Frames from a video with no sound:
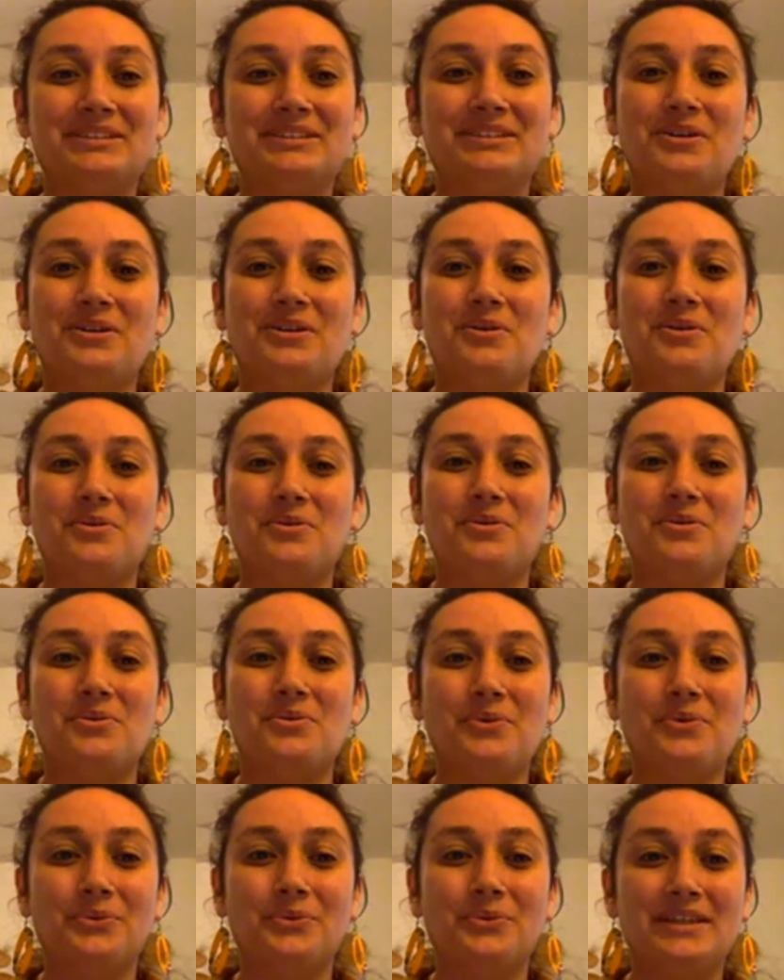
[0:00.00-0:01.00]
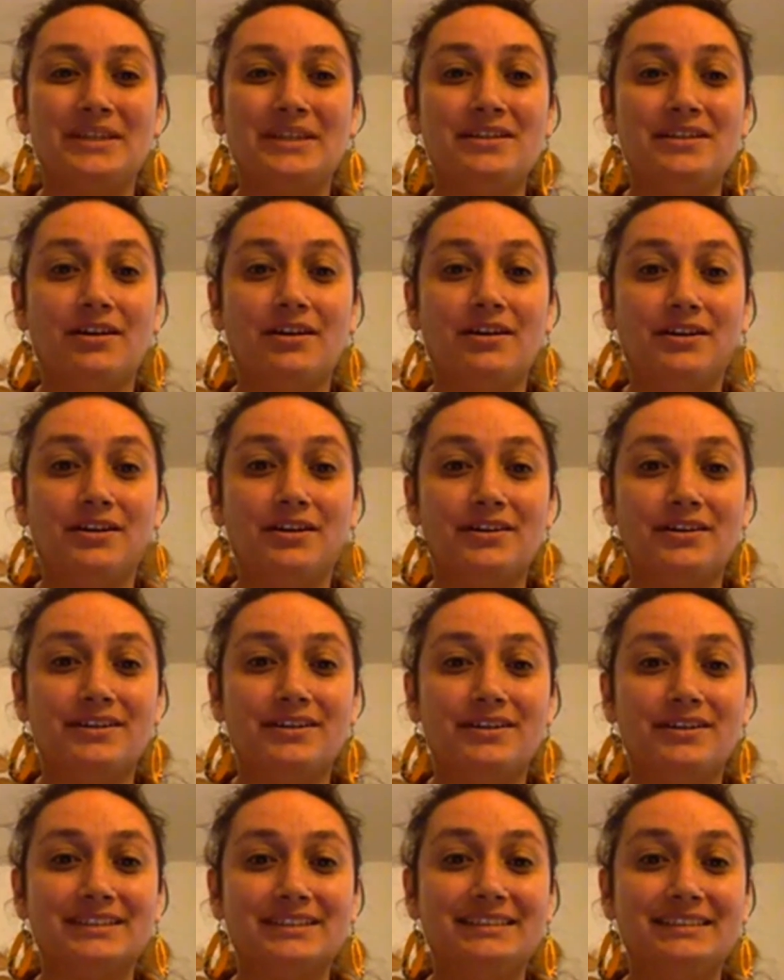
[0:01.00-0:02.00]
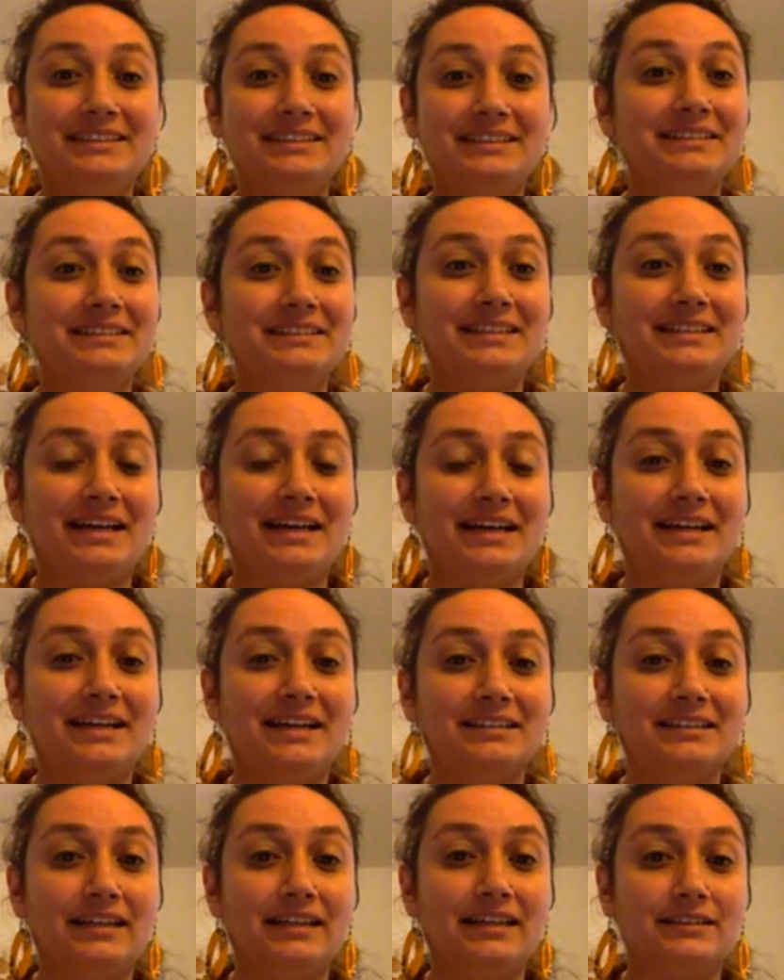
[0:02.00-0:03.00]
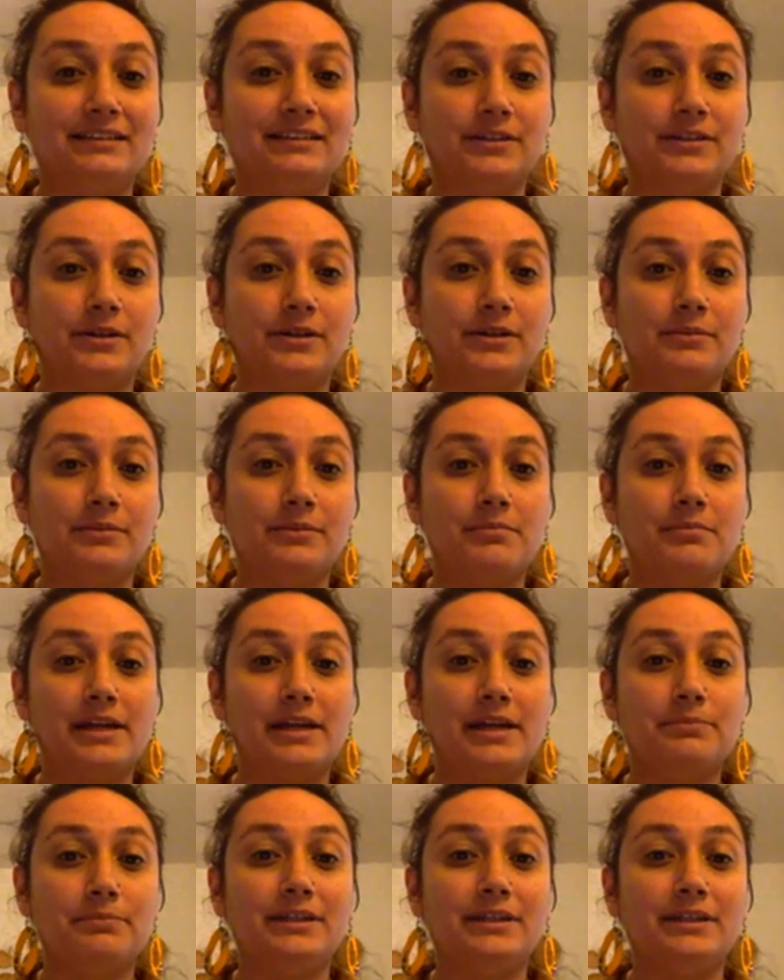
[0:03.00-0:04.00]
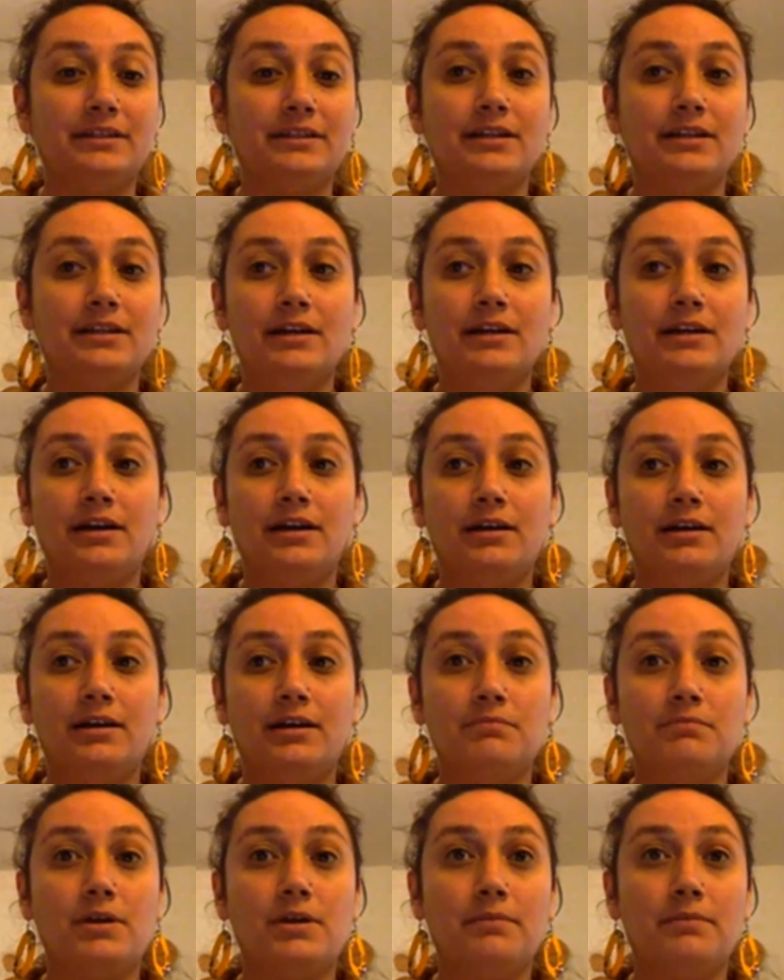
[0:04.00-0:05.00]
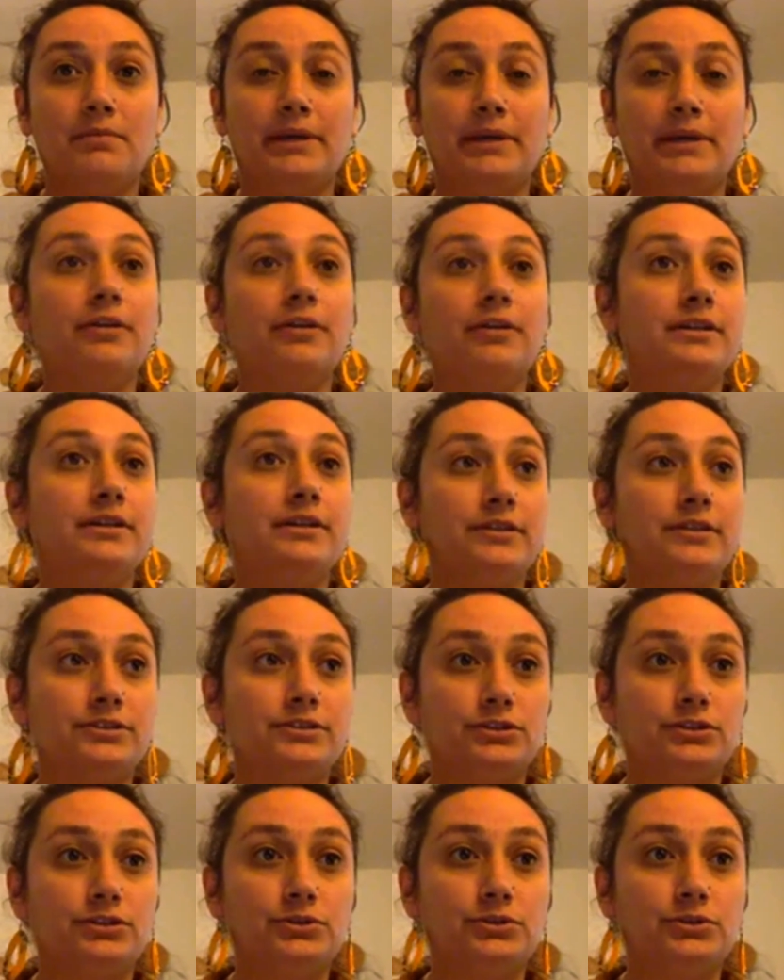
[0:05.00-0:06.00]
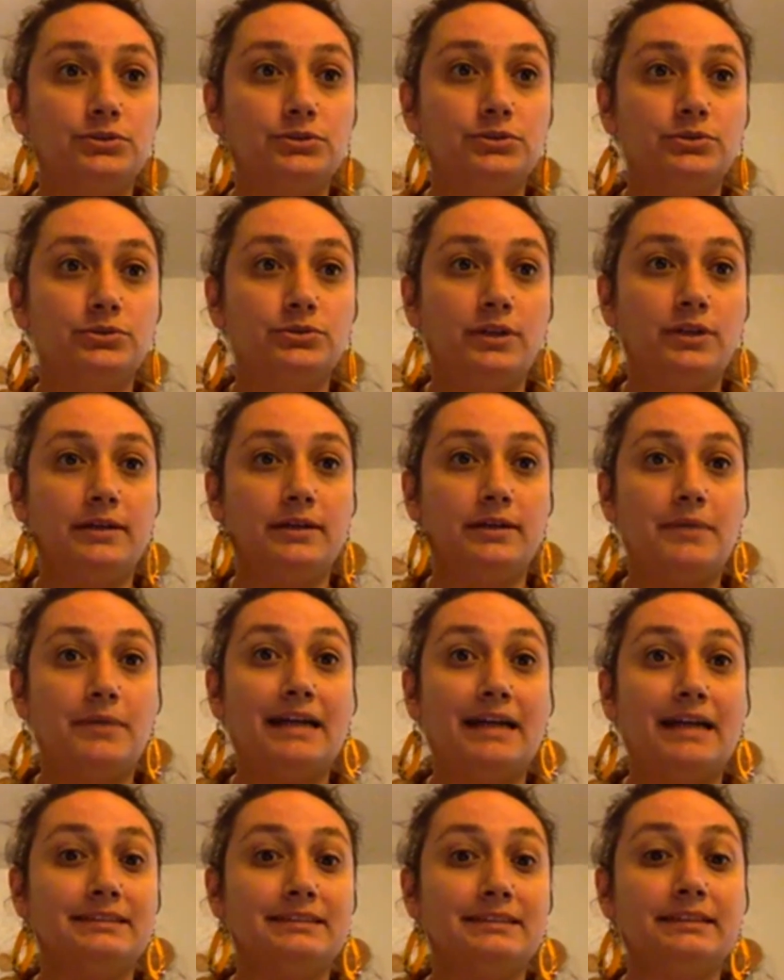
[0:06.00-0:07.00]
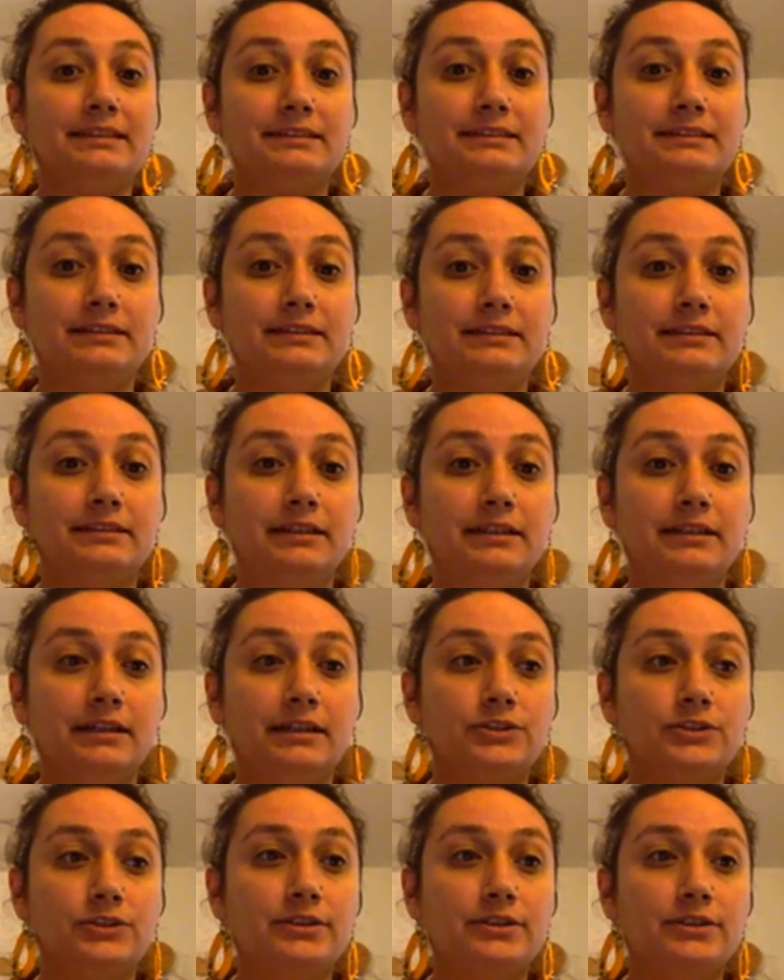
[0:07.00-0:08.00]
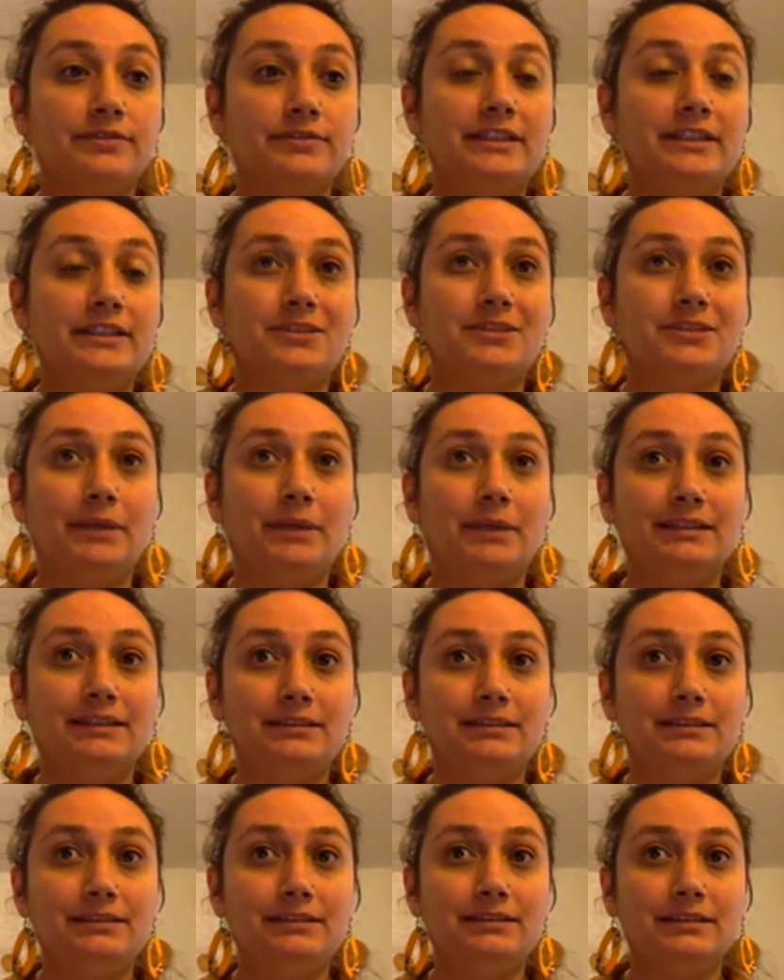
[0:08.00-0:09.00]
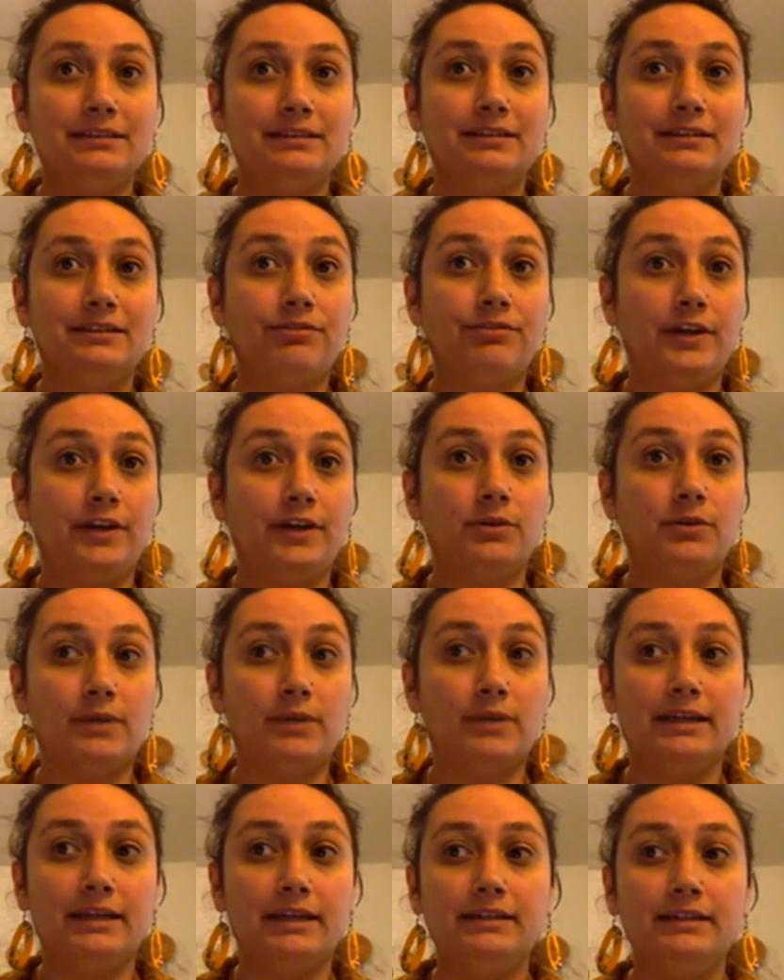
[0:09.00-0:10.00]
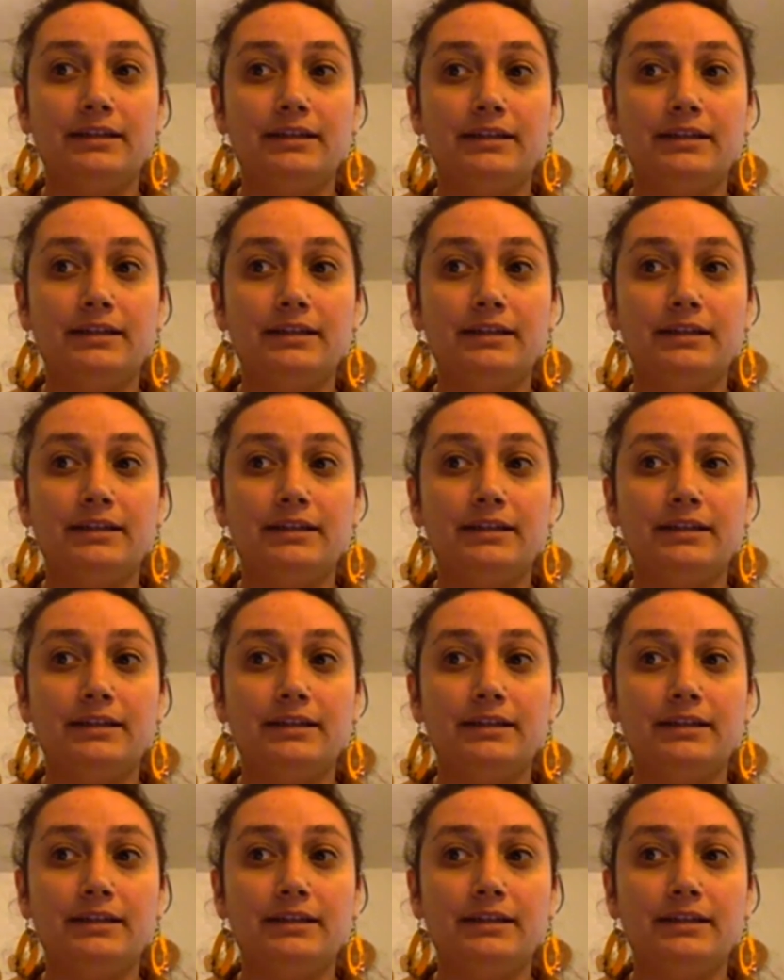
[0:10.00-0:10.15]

so we are seeing that there might be barriers to accessing sort of these spaces in a fair way.